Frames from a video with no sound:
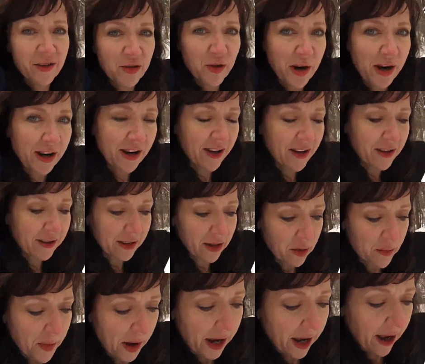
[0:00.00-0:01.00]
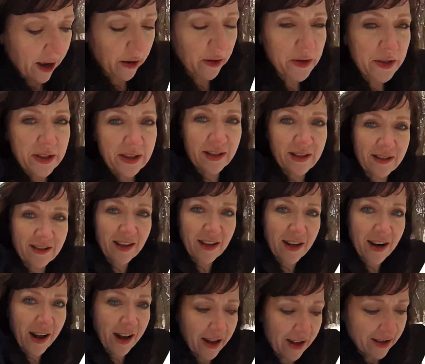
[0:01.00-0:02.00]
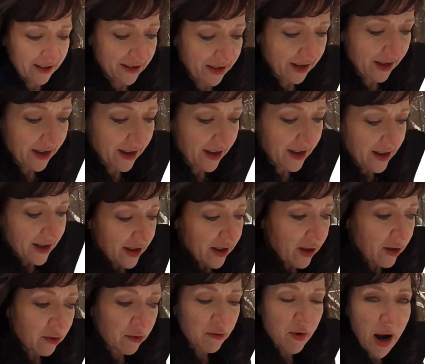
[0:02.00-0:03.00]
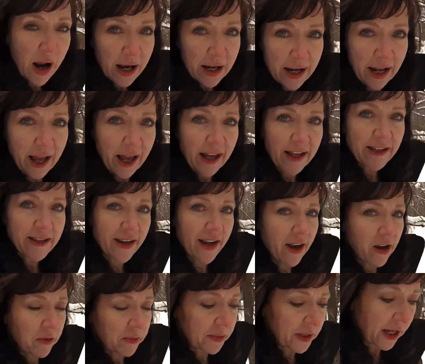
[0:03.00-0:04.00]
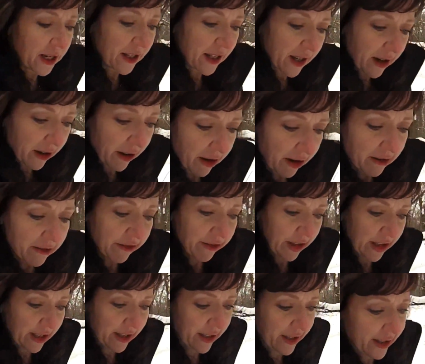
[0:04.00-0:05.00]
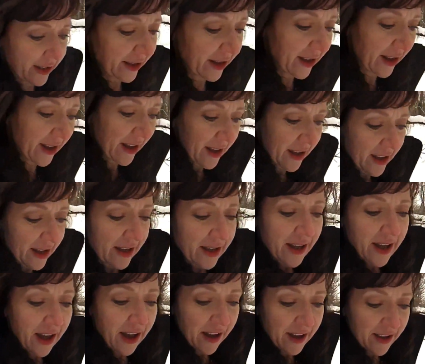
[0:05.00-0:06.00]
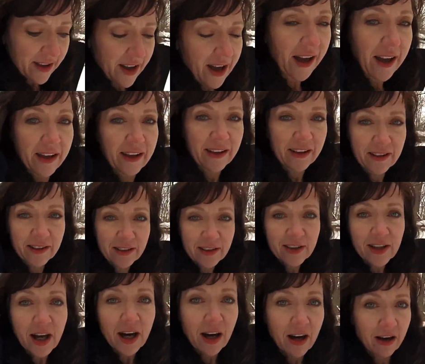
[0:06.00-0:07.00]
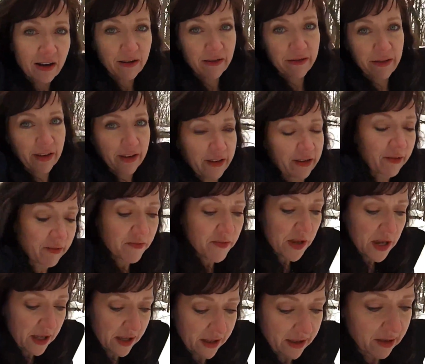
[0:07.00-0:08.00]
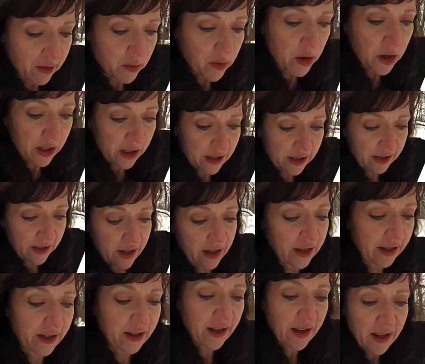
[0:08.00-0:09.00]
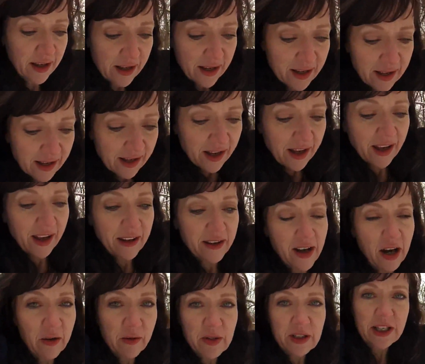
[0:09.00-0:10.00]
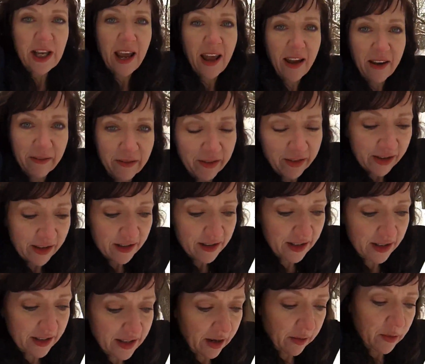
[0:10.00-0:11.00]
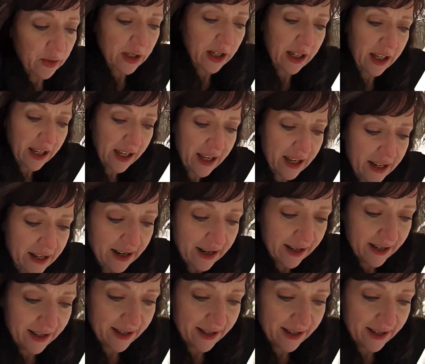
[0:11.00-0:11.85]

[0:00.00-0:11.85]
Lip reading: trail near my house that I ride at and help take care of. I love being in the woods and always have since I was a kid.